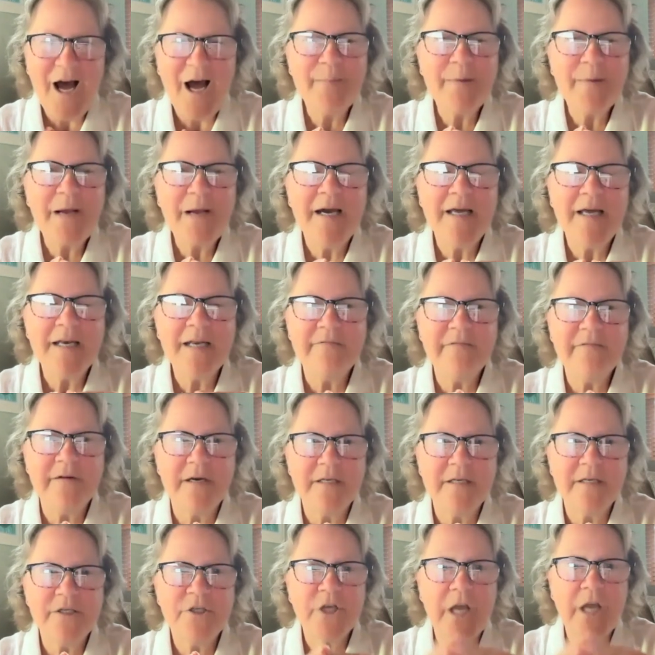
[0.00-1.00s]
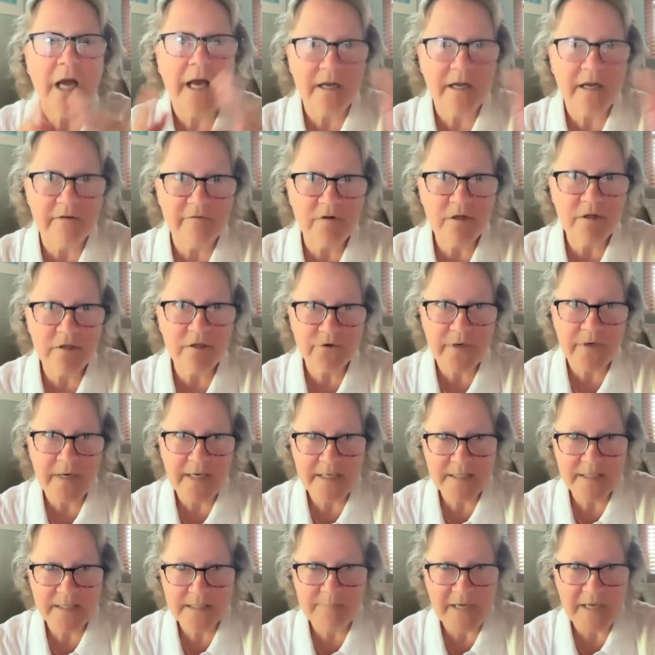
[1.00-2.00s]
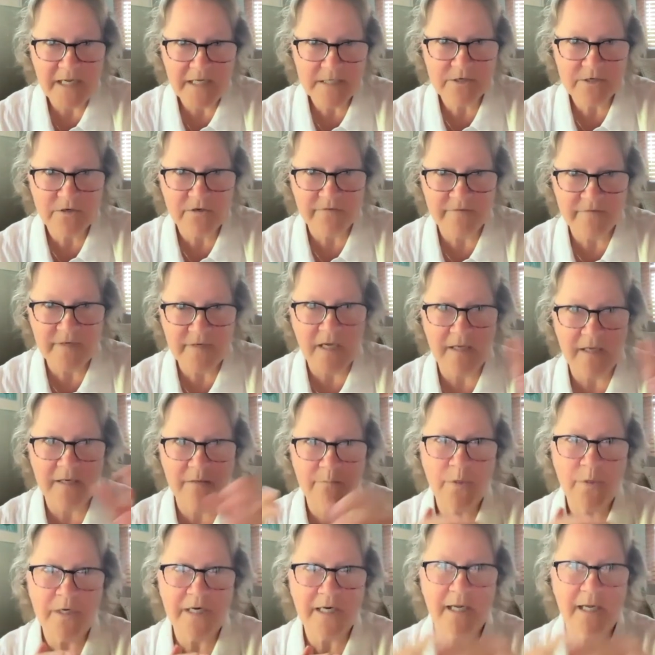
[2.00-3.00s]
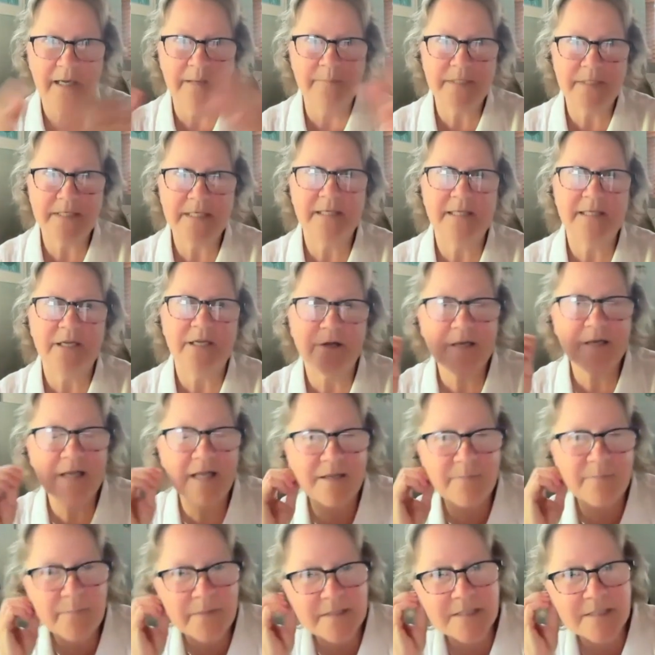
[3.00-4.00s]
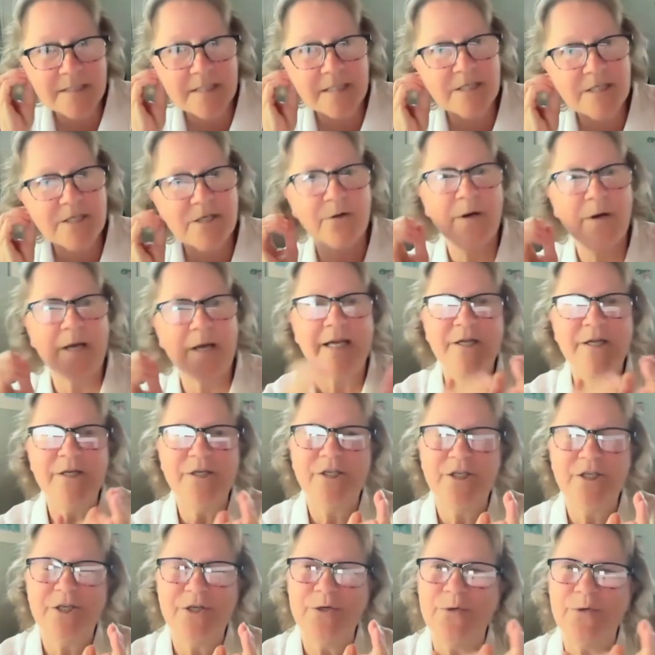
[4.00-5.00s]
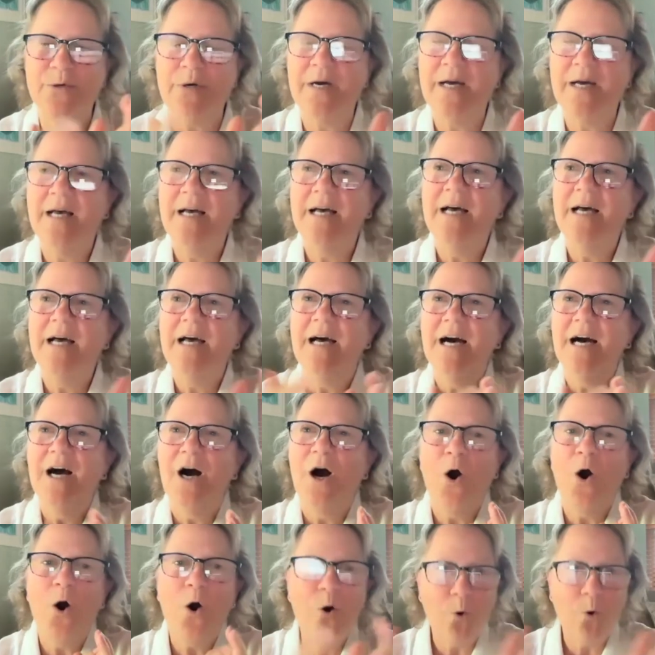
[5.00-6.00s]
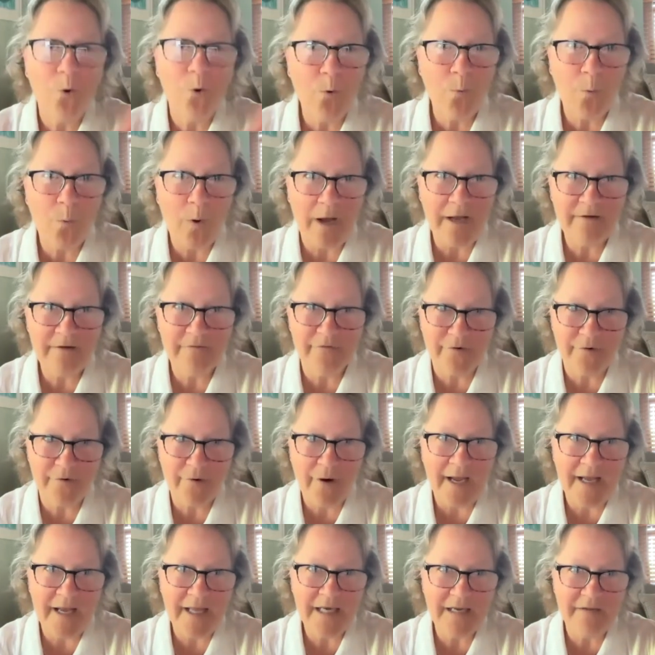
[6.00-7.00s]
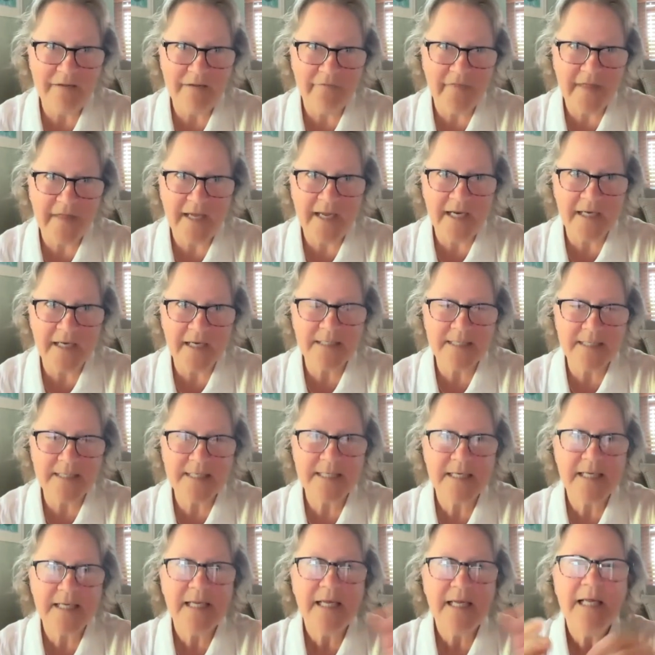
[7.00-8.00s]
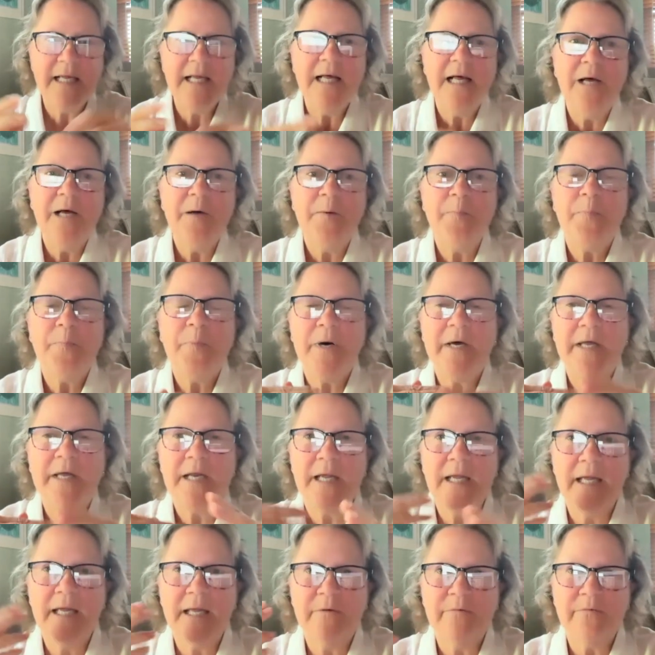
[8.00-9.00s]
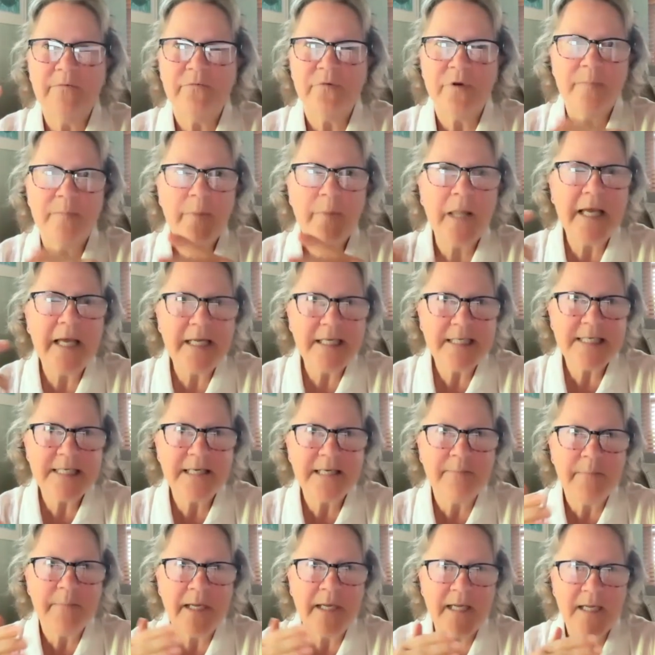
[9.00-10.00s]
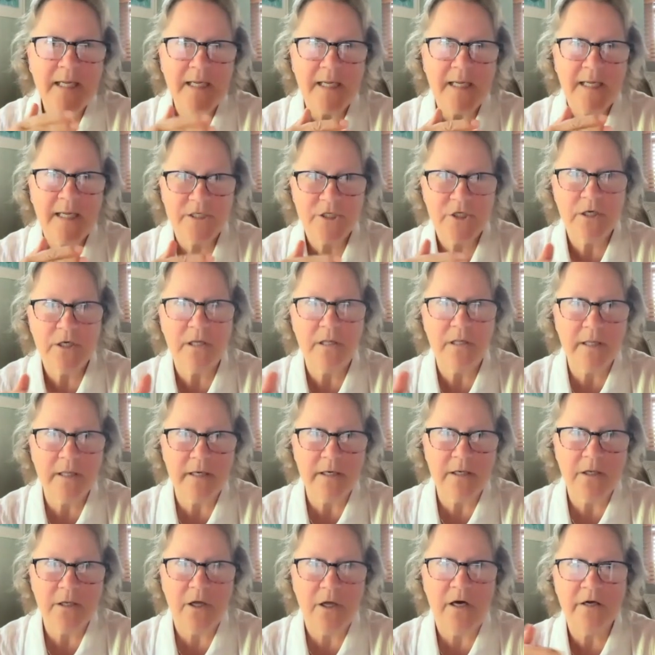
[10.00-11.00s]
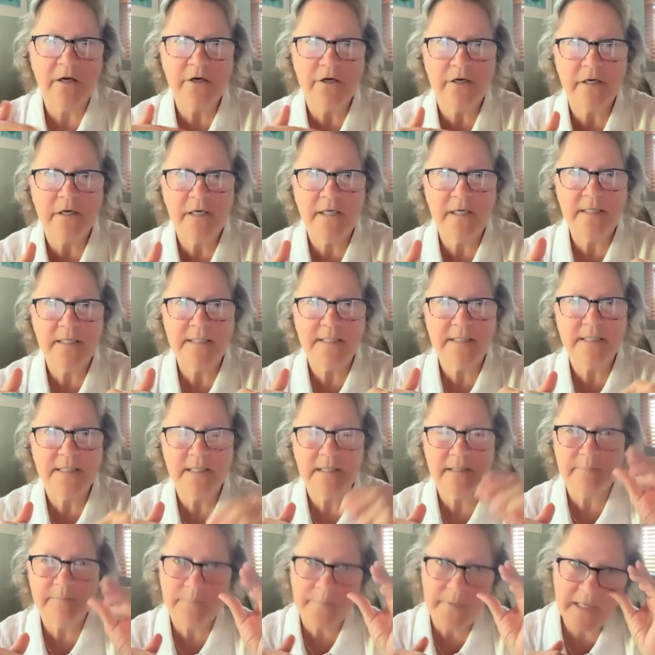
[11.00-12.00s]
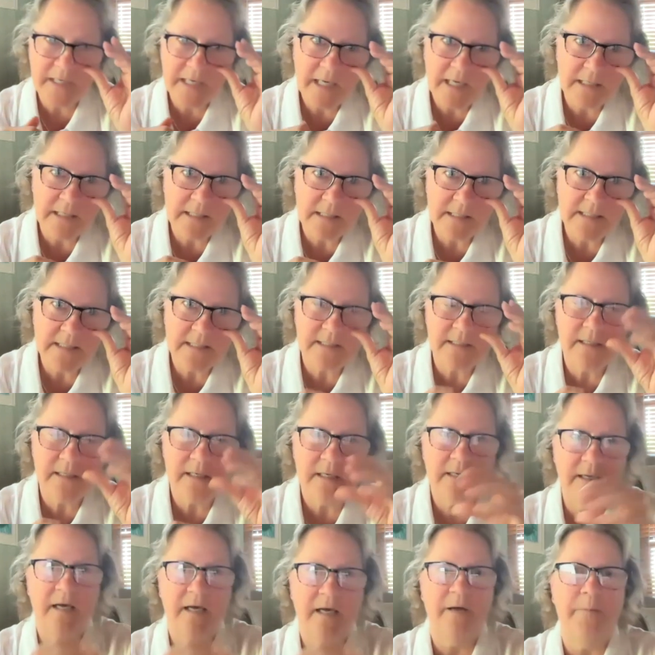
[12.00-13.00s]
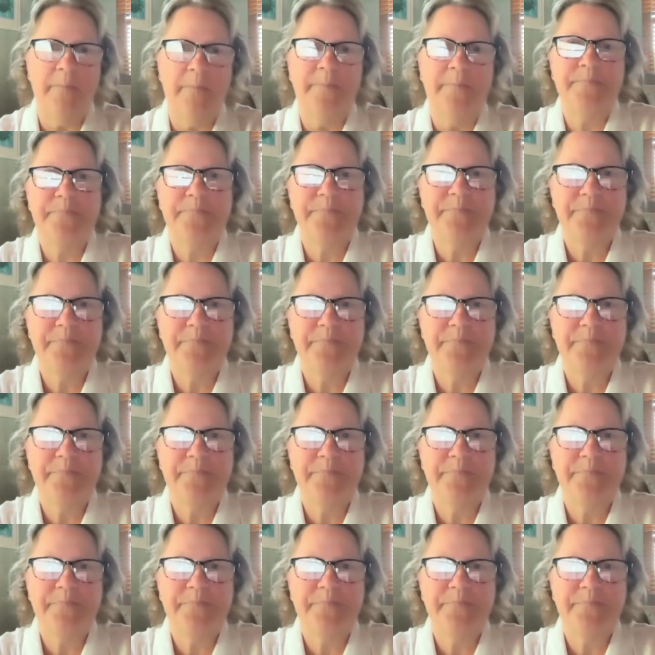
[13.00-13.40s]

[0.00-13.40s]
I'm kind of a jack of all trades, master of none when it comes to the online business. So I could do a whole wide variety of things but in replacing me it took a little longer because because um,